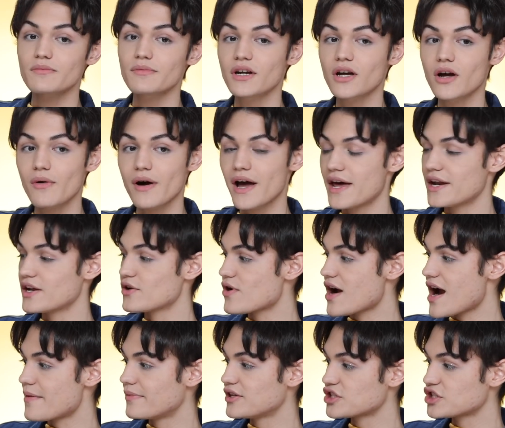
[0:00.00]
gonna go ahead and
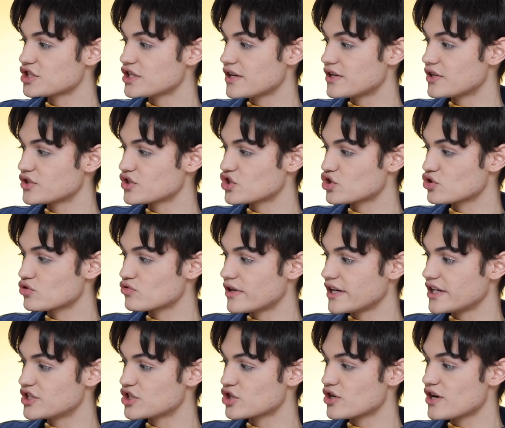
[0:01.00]
grab the shade
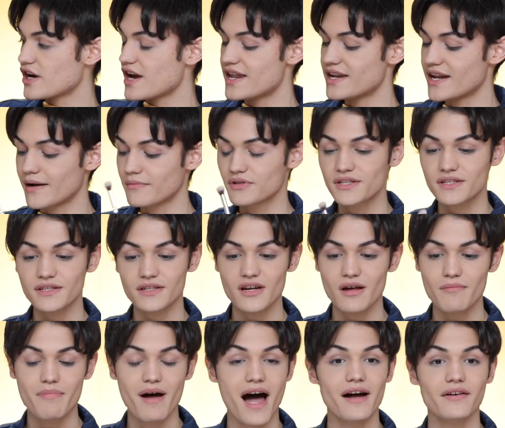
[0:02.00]
Stranger, and I'm just
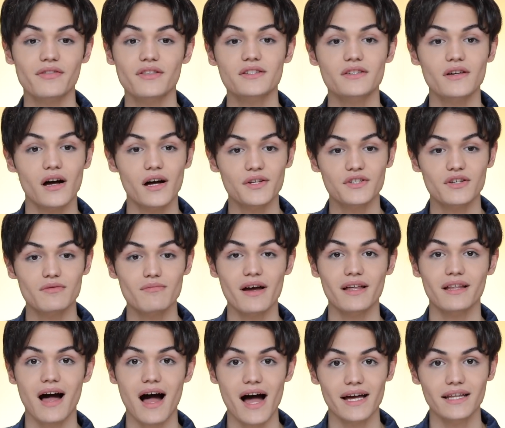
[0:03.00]
gonna pack this onto
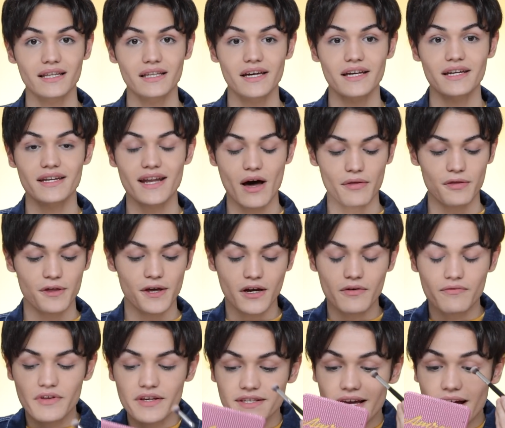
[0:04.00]
my eyelid. Now think
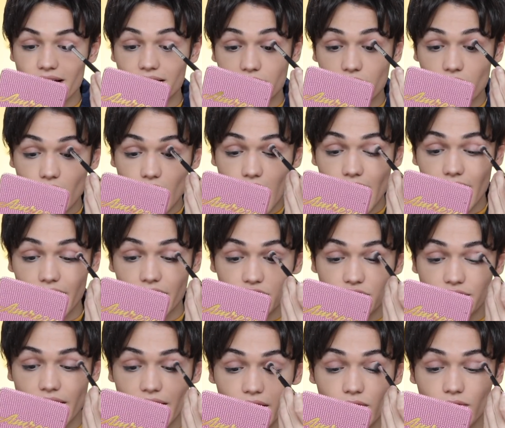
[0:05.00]
of this as your
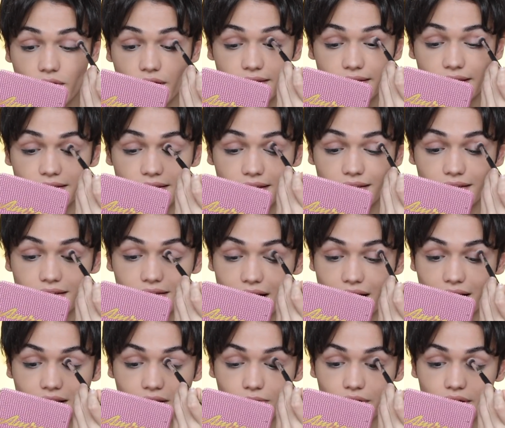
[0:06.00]
eyeshadow, because that's
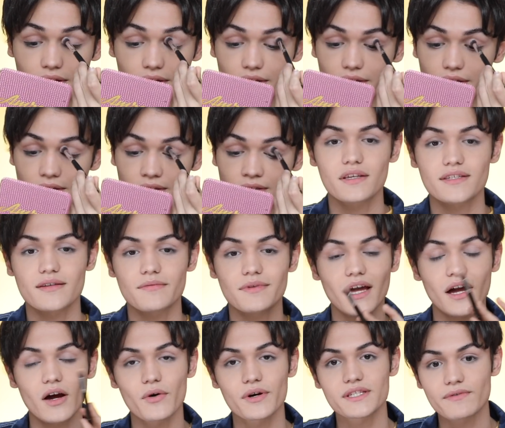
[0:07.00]
exactly what it is.
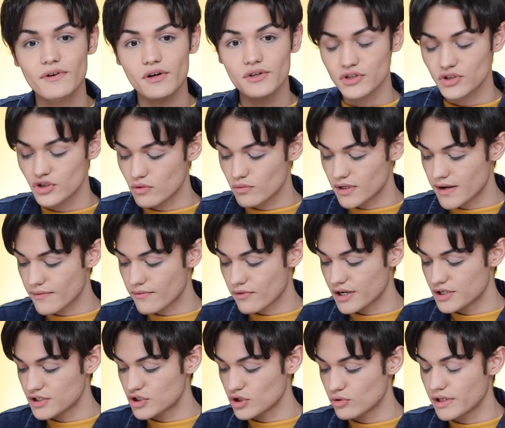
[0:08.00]
Something I always fail to do whenever
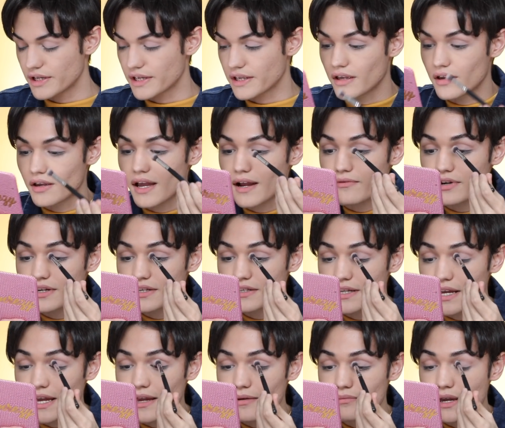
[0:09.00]
I do like a
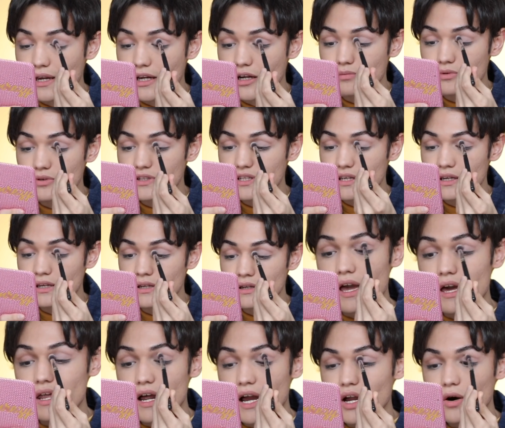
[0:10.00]
everyday makeup routine.
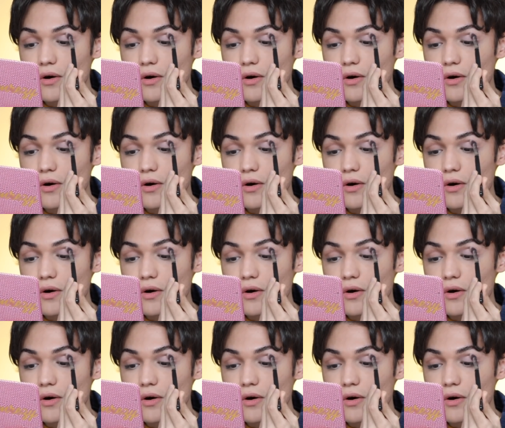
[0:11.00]
And I